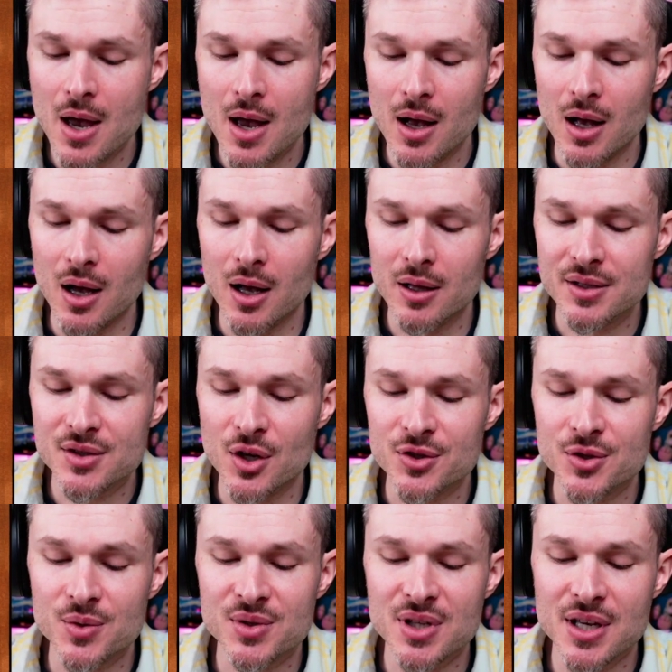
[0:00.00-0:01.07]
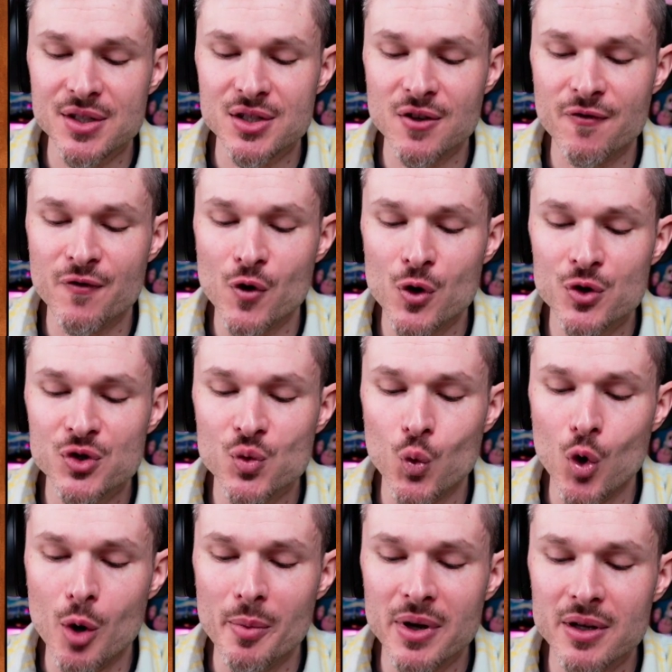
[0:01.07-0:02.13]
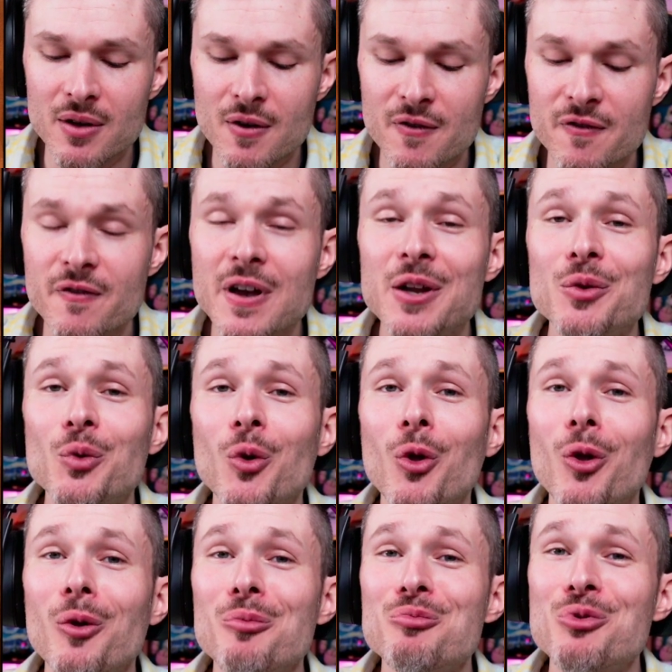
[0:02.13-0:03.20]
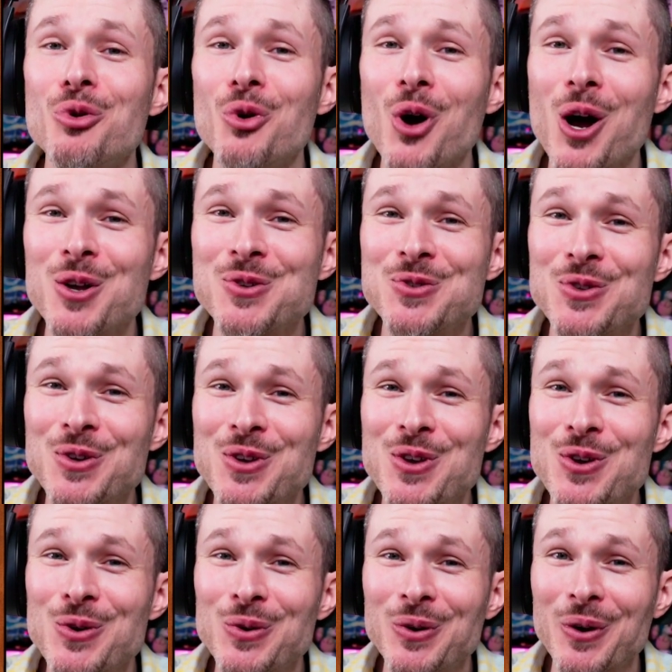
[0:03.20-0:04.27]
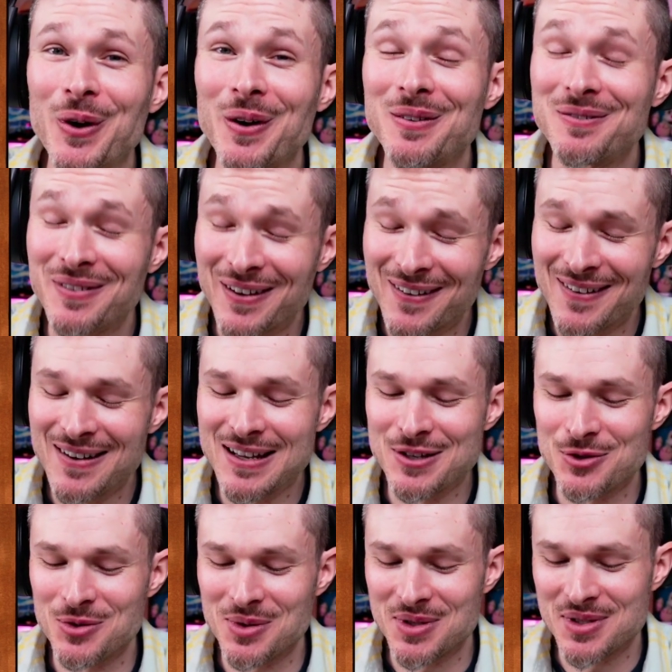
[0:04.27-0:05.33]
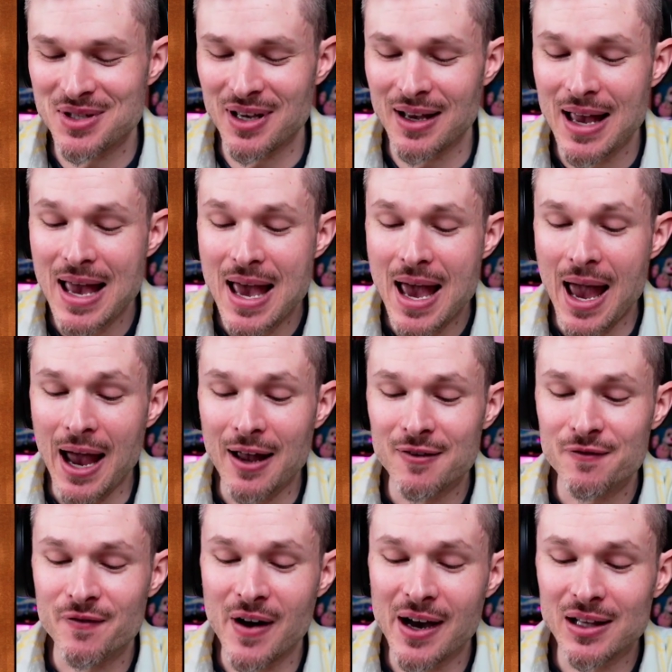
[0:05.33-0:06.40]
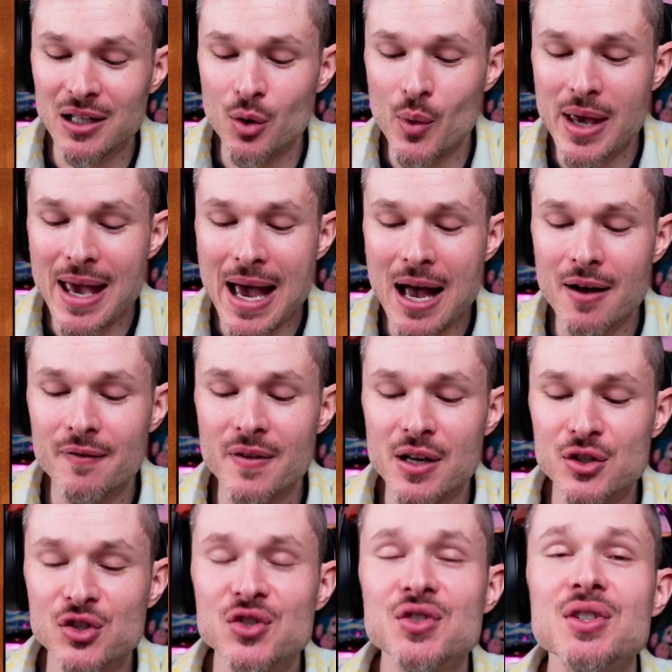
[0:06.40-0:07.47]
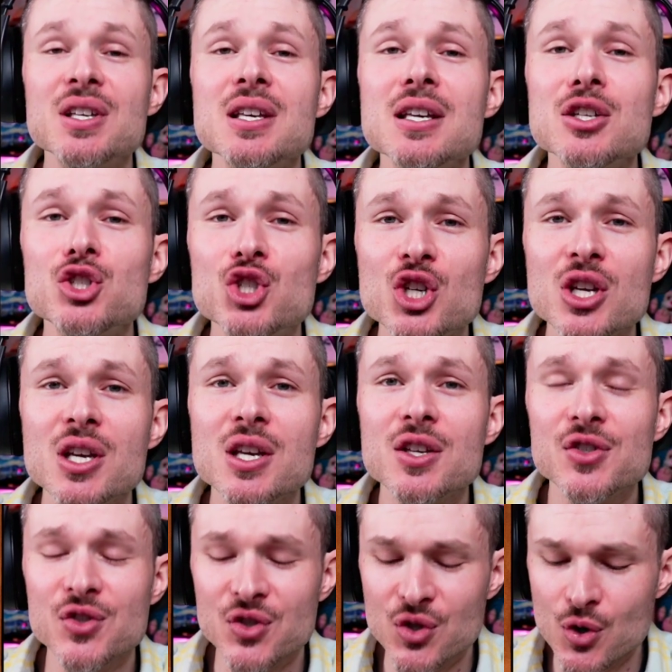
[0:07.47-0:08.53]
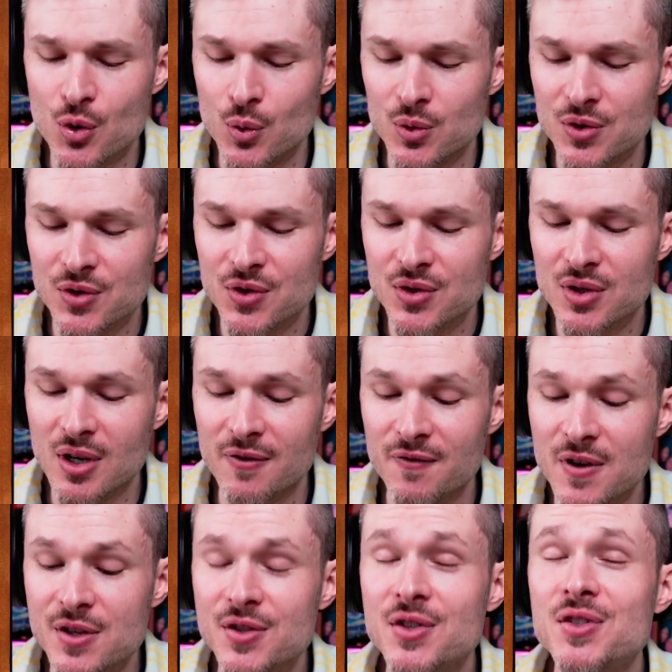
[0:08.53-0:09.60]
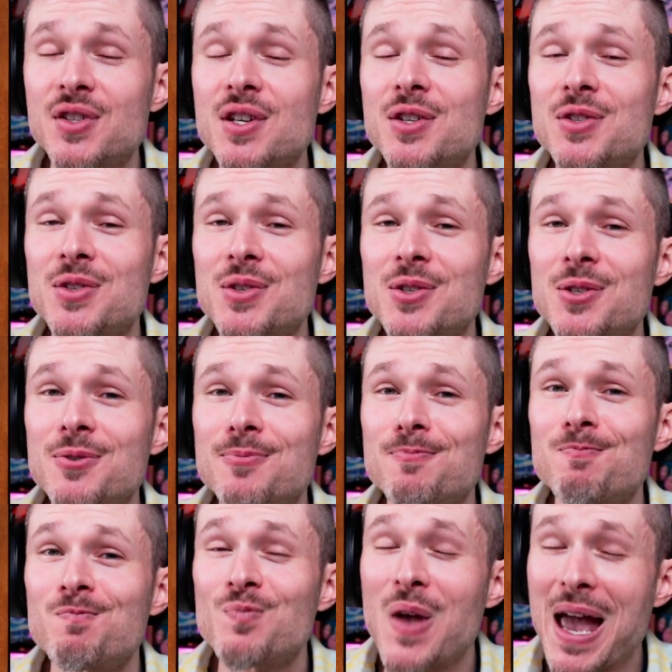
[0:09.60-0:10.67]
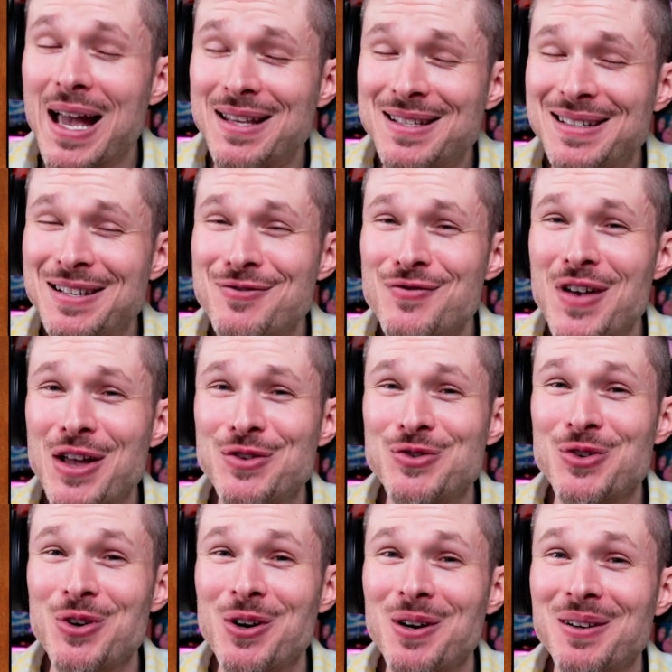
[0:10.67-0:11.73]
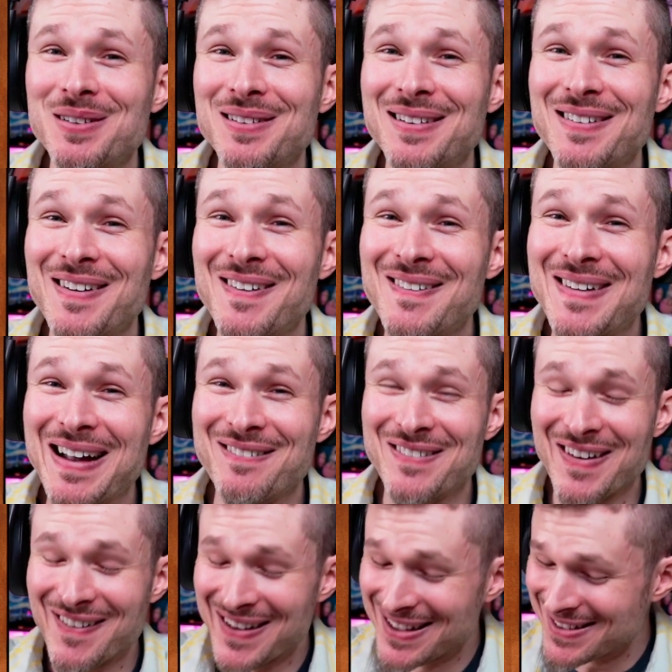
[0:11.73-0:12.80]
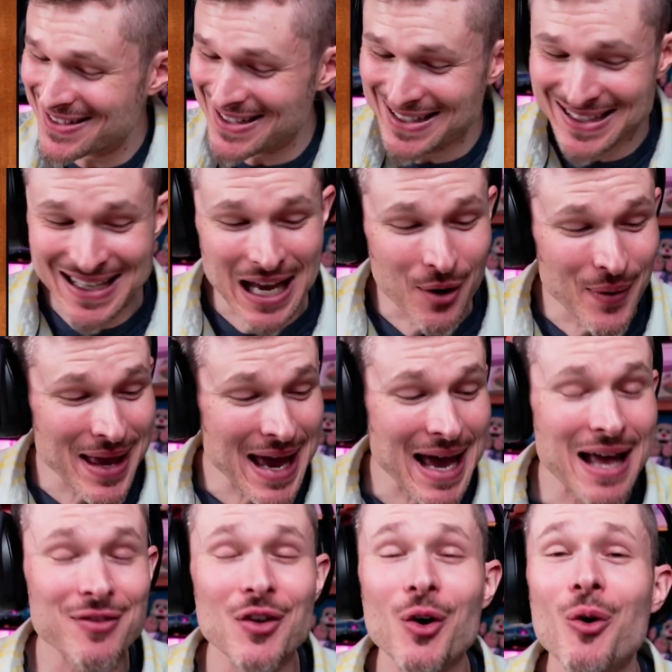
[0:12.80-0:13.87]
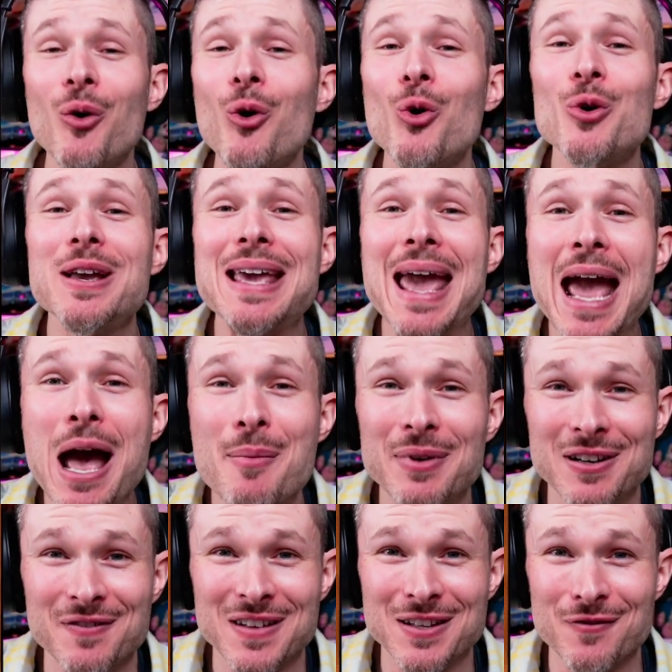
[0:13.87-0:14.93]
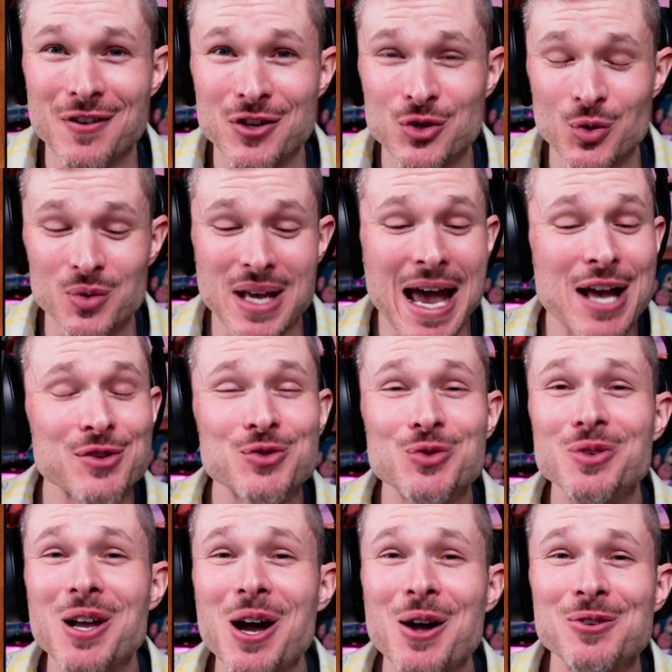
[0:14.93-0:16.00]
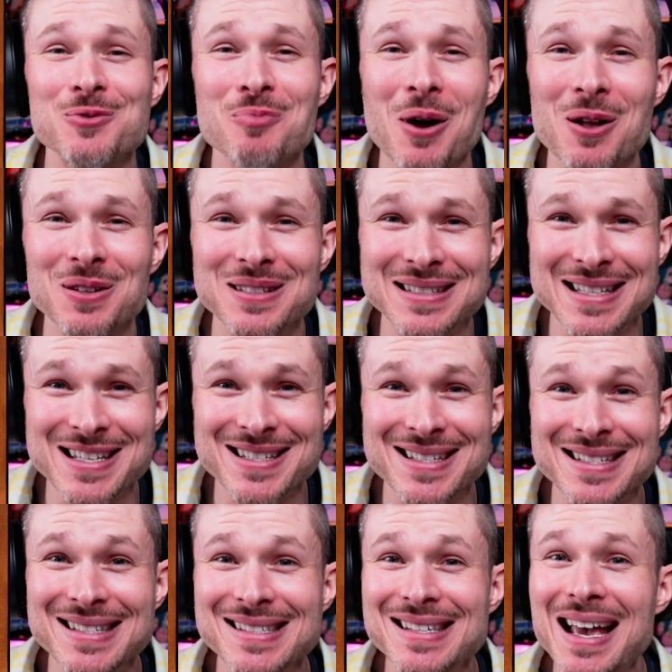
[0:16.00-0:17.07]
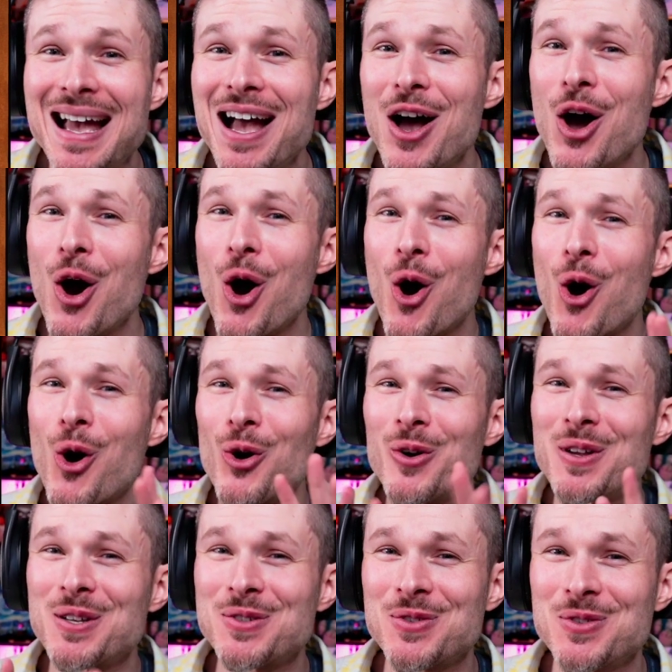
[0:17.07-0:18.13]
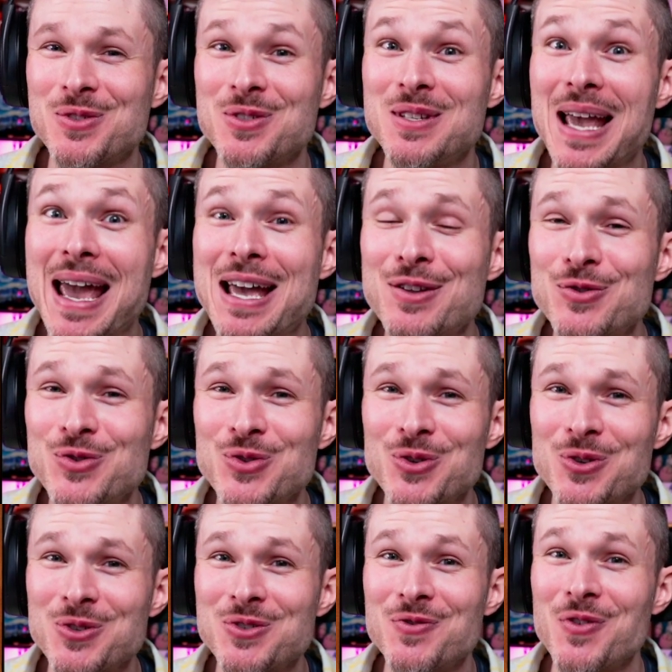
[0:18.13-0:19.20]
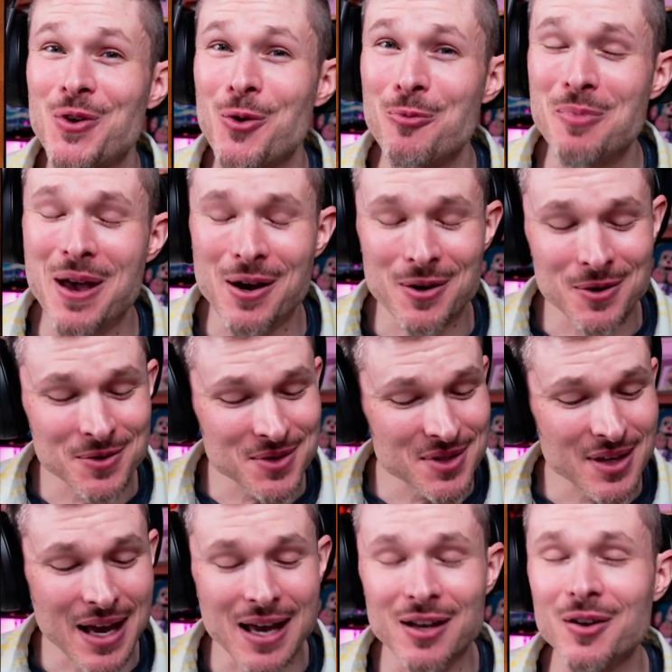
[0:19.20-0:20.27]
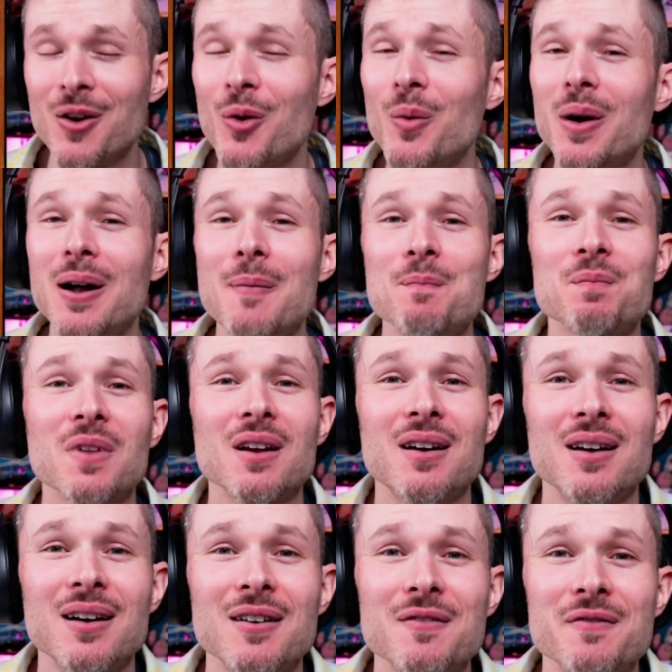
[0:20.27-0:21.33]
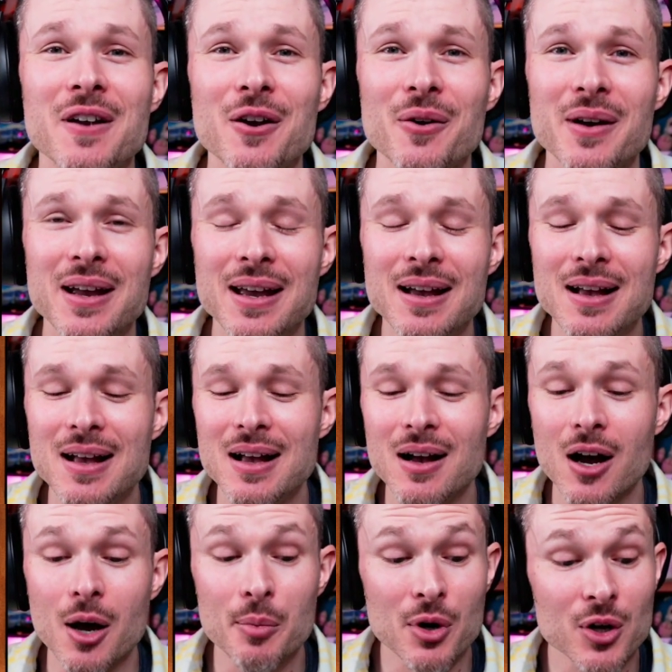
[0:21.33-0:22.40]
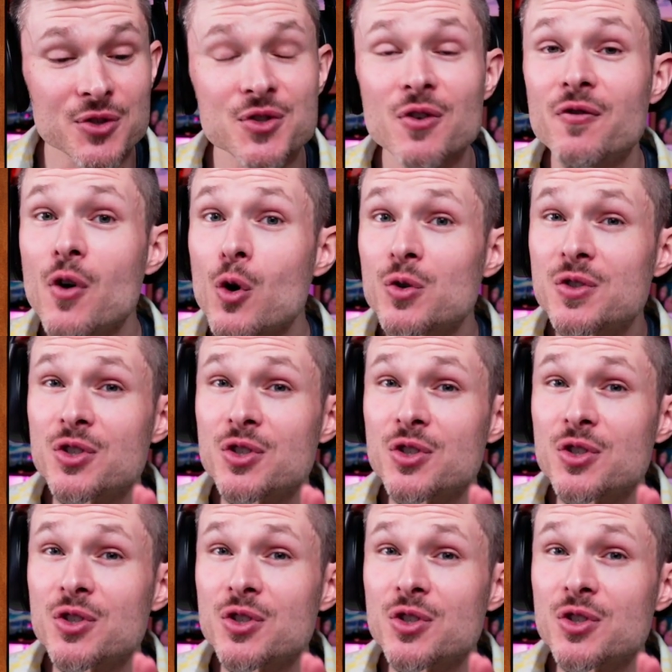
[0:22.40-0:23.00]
Uh, this also says the first woman federal prosecutor. Very interesting. And finally, we have C G Suits, a physicist and an inventor. All right, very interesting today. We had the whole gamut of individuals, astronauts, politicians, artists, dancers, filmmakers. Hey, you know what? Uh, very, uh, but also folks that